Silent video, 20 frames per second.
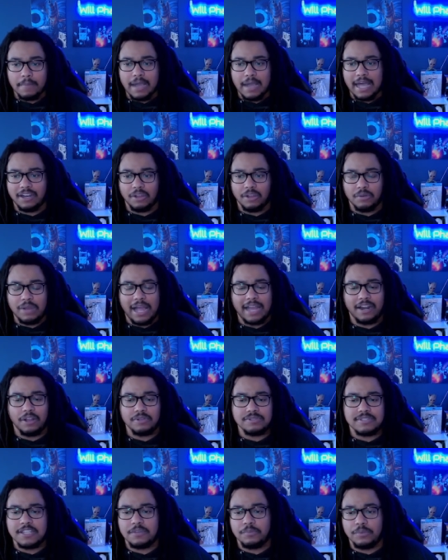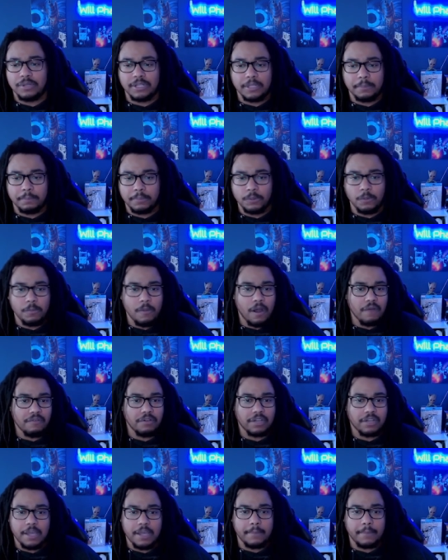I don't see really Blue
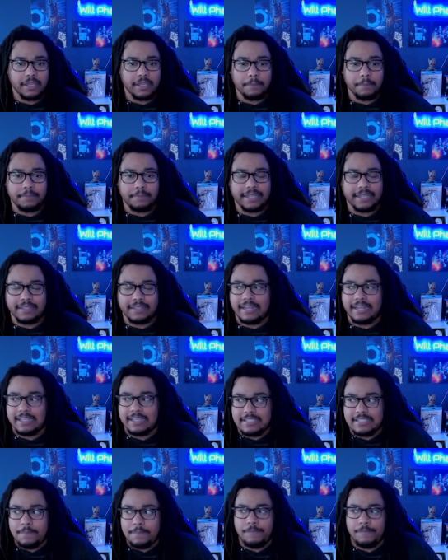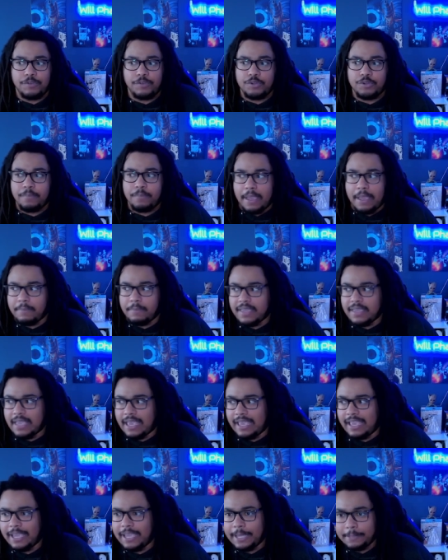Marvel coming up like that, except if you do maybe
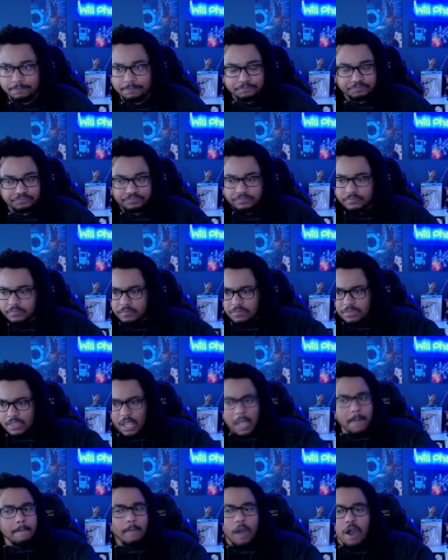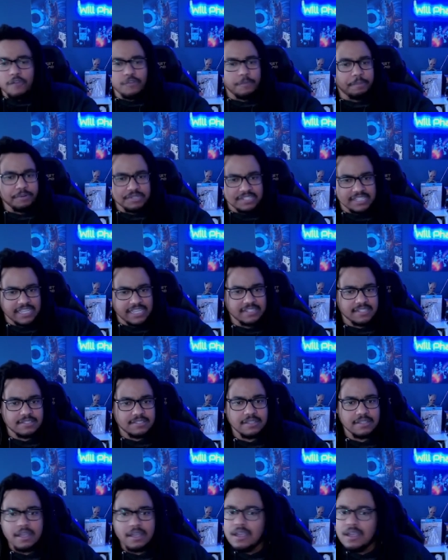a Marvel
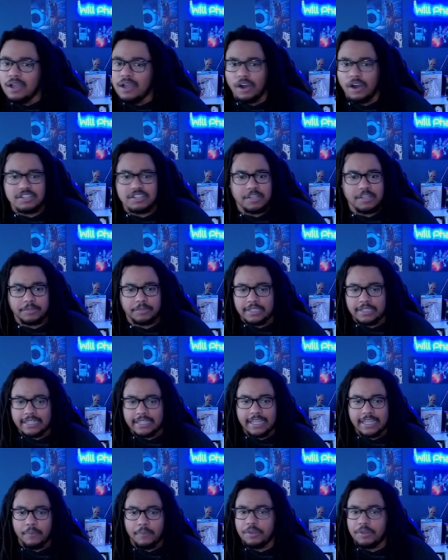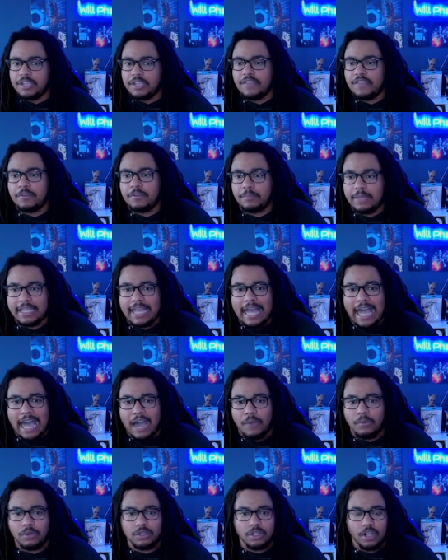Presents, or something like that, where you give him like an
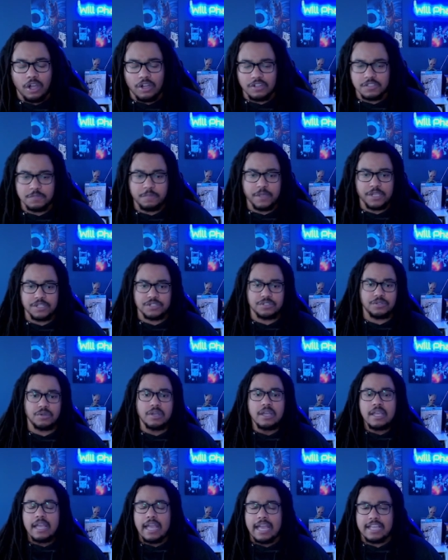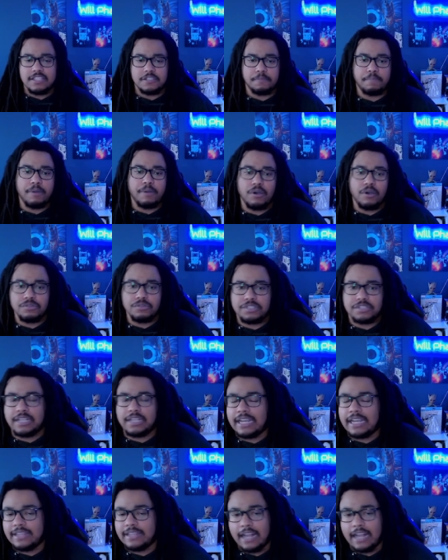hour-long special, as opposed to
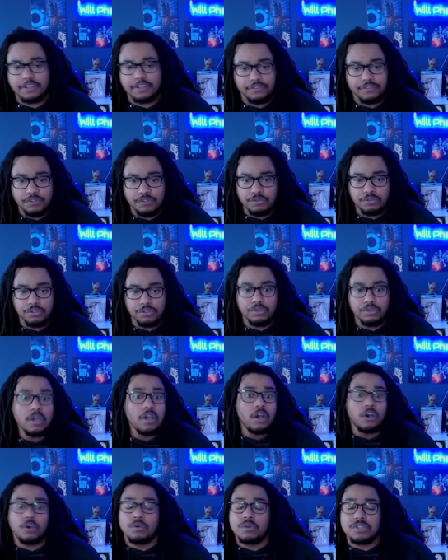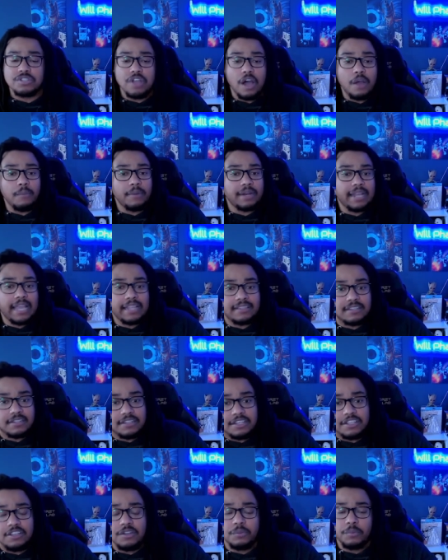like Dr. Voodoo, who has already had to
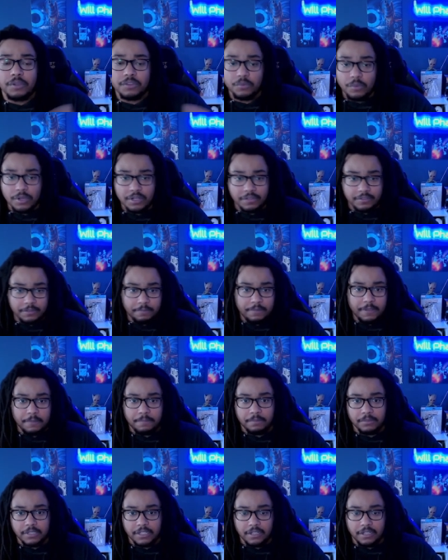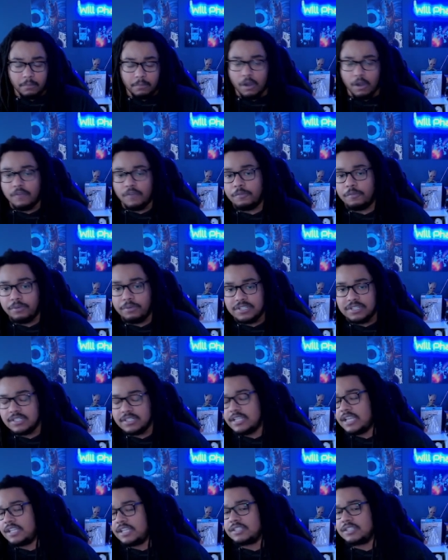deal with one of the people in the Marvel
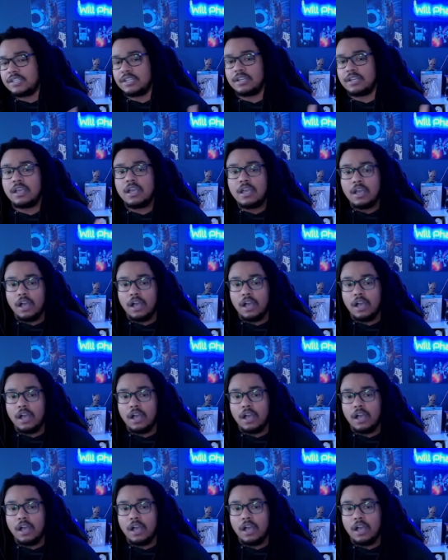presentation,